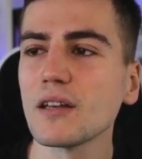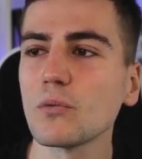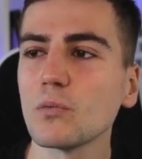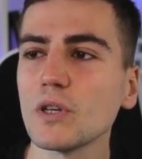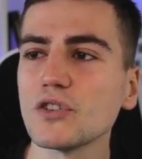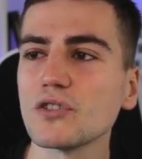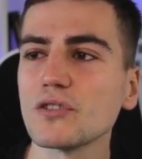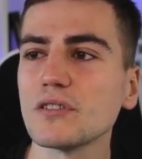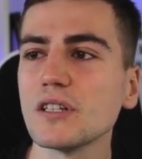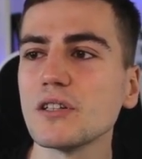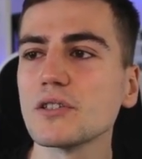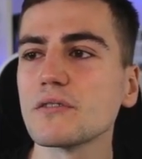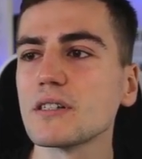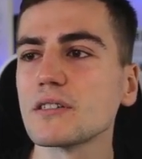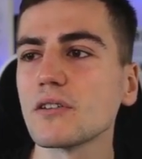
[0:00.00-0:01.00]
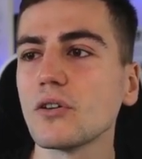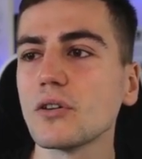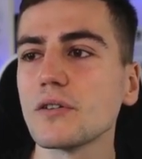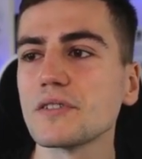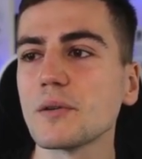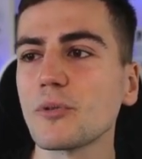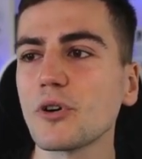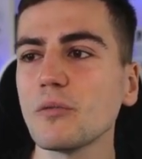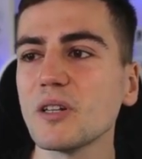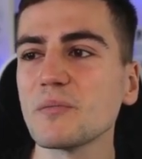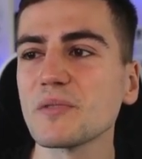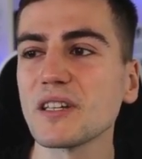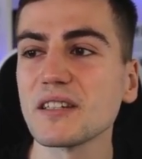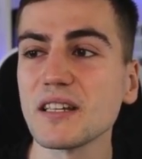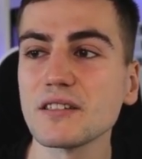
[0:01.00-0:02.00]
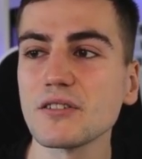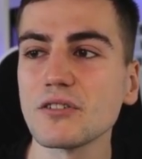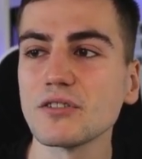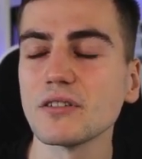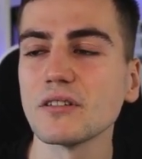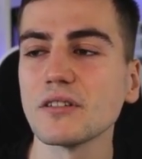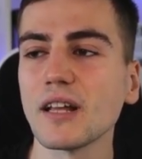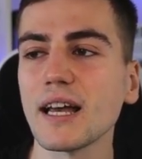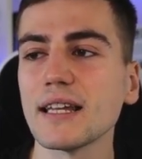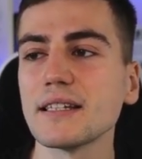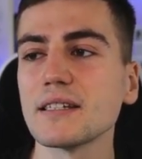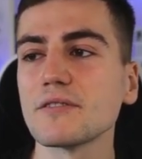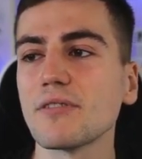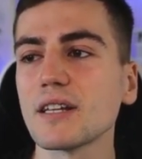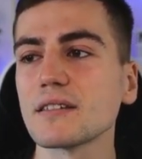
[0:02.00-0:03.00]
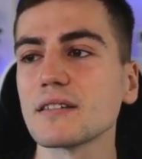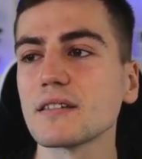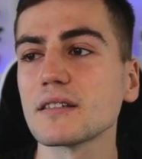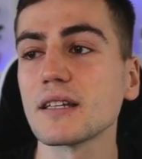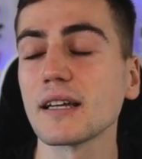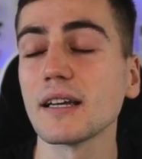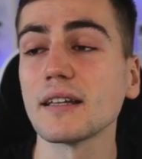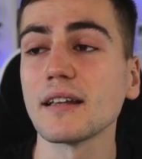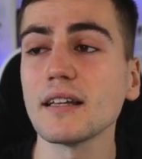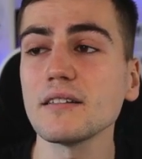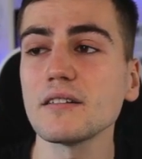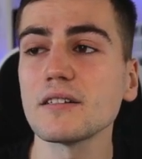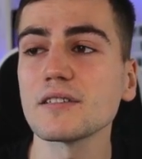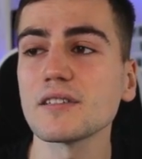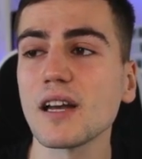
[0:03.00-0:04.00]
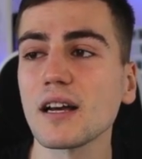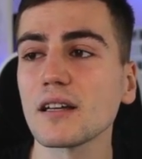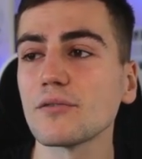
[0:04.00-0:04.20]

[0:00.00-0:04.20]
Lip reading: which deals with all of the problems, and then the knight is once again under attack.